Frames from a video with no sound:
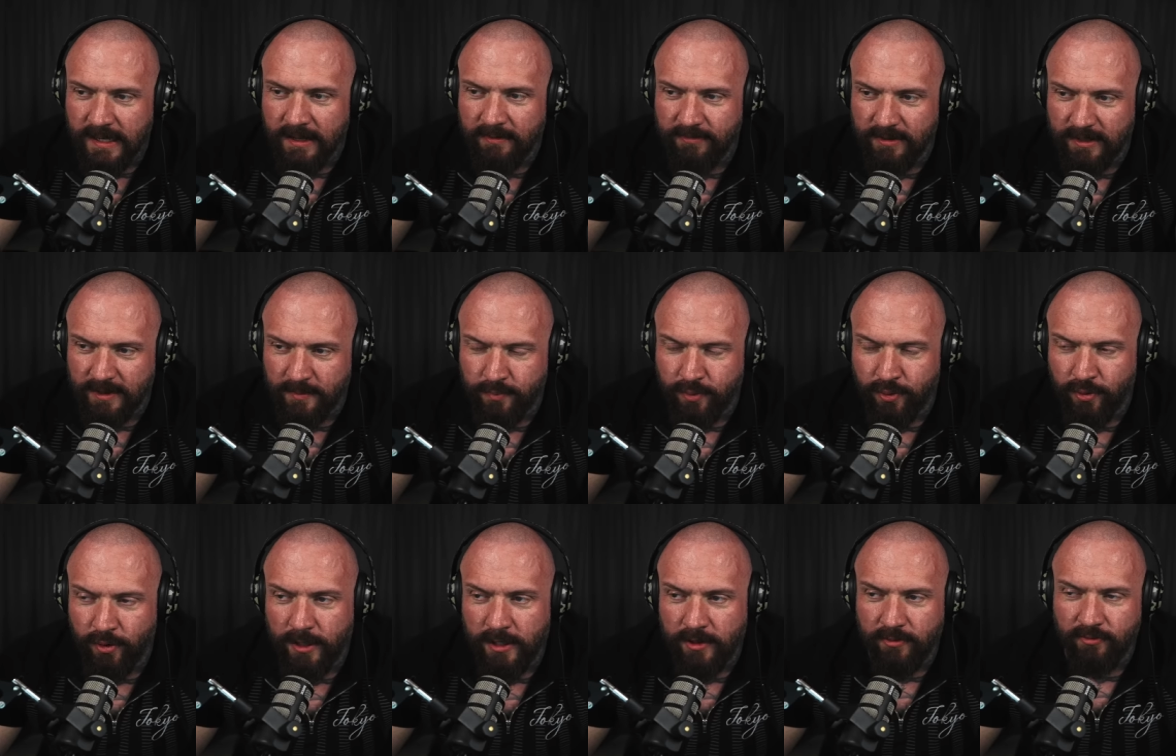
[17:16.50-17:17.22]
Literally
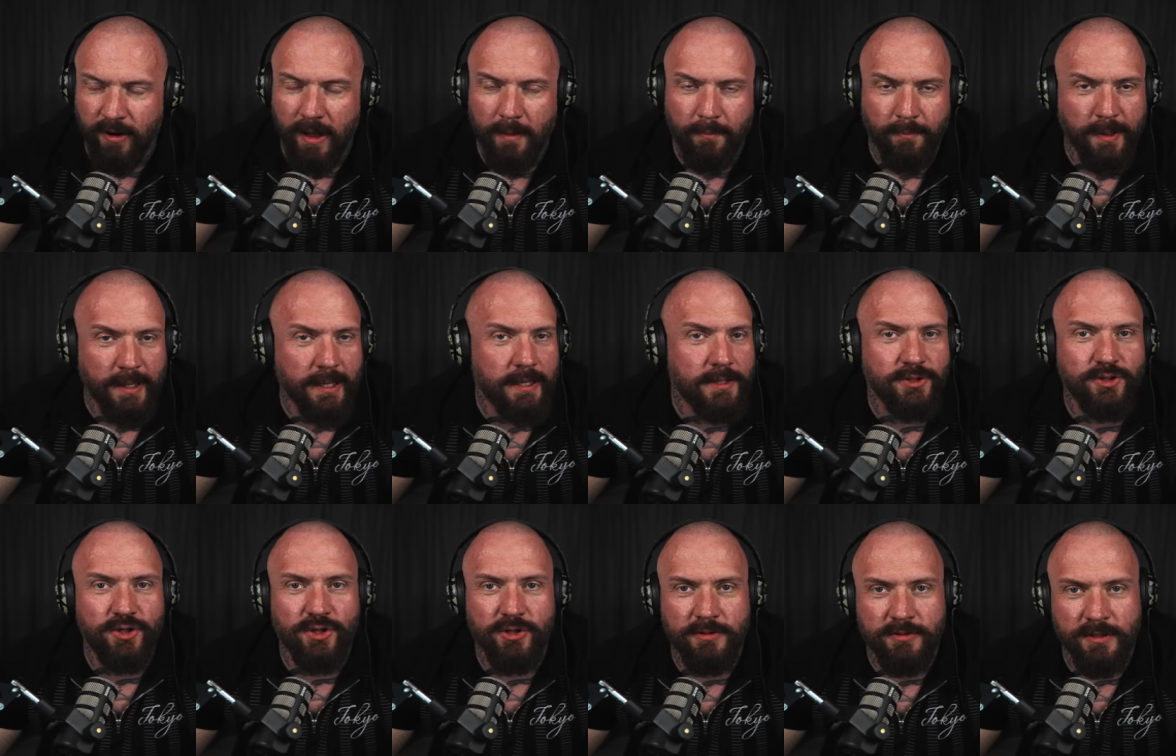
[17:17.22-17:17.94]

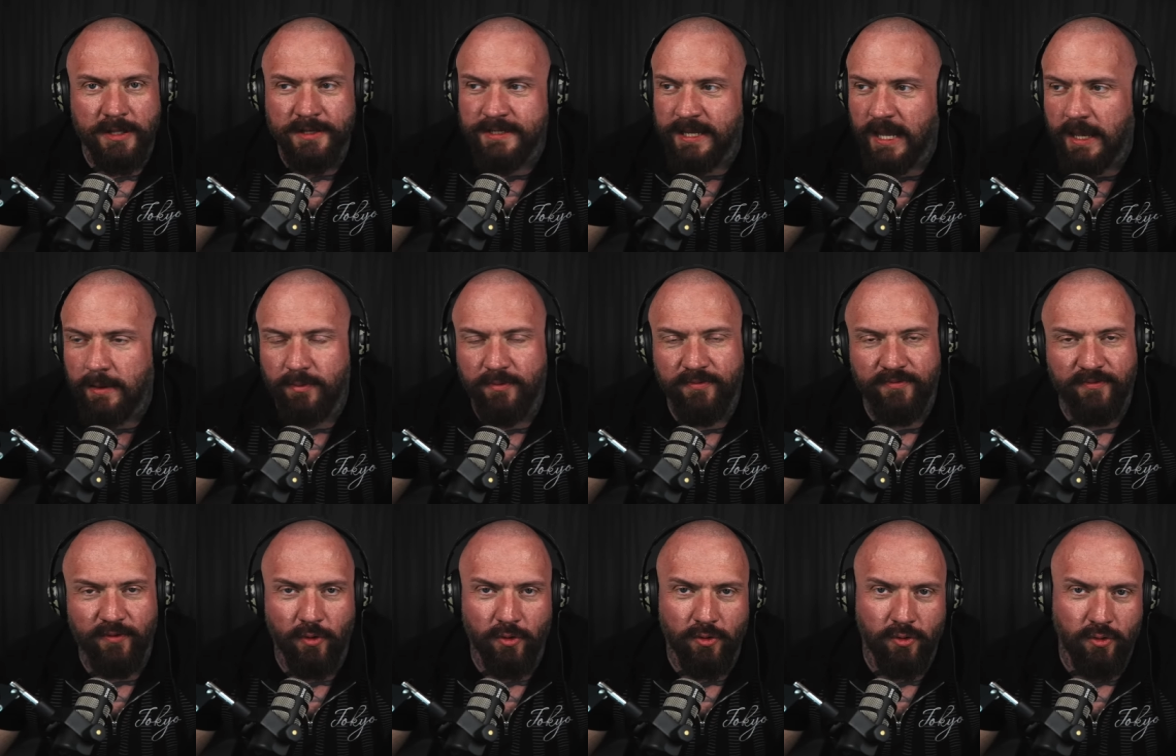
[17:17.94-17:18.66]
pre-rampage, the day
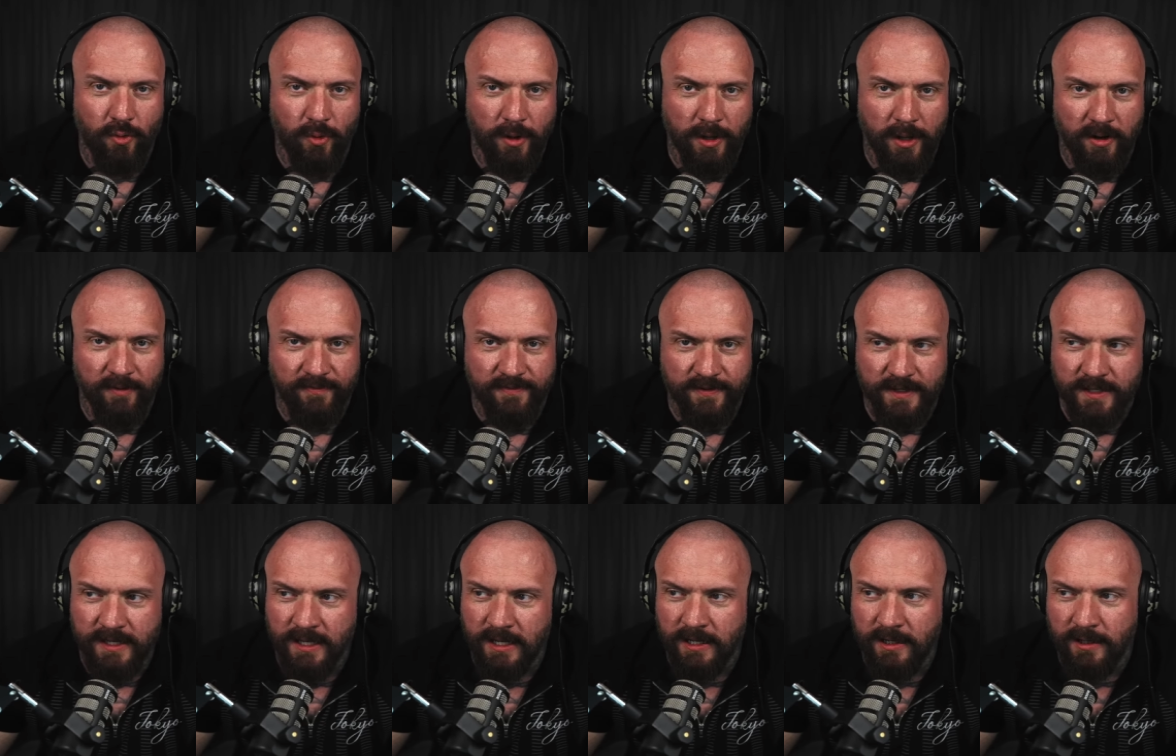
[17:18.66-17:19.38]
before going off
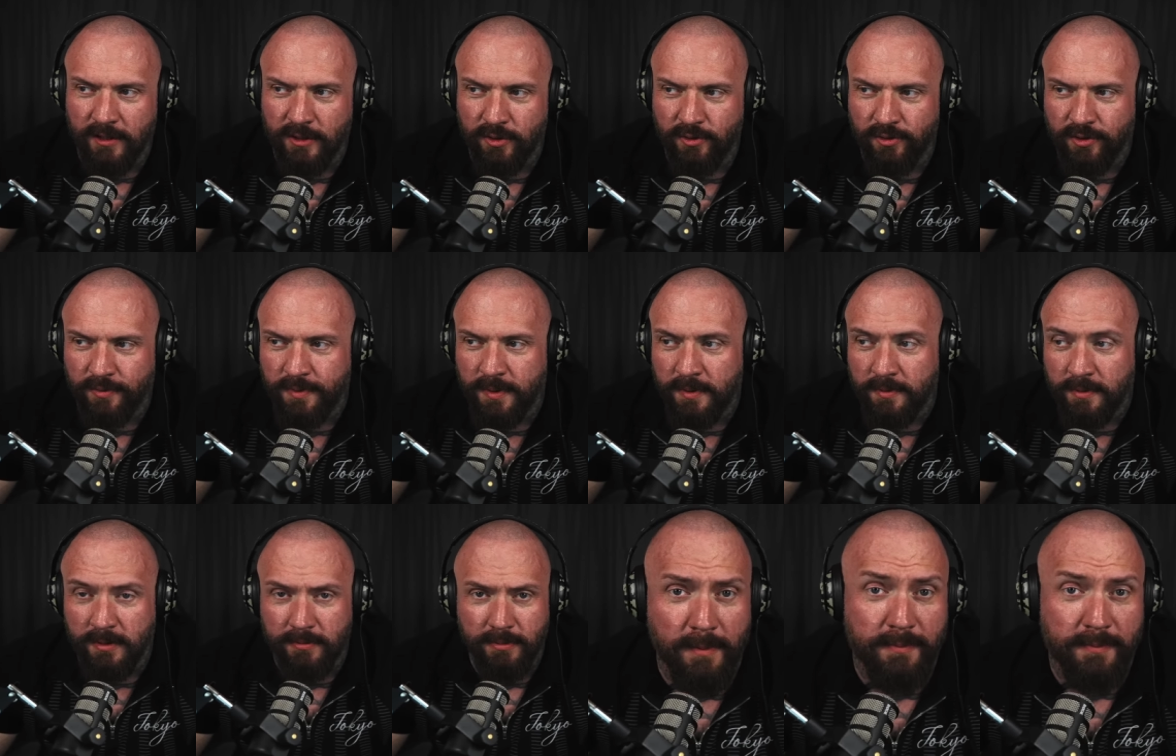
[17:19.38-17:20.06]
and killing a load of people.